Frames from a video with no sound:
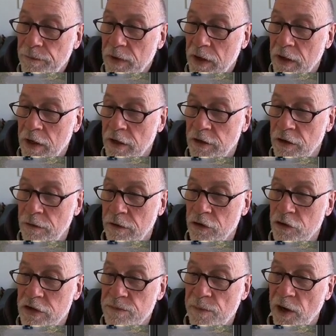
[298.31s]
and I'll
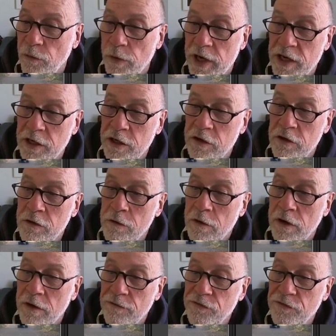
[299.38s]
use my radial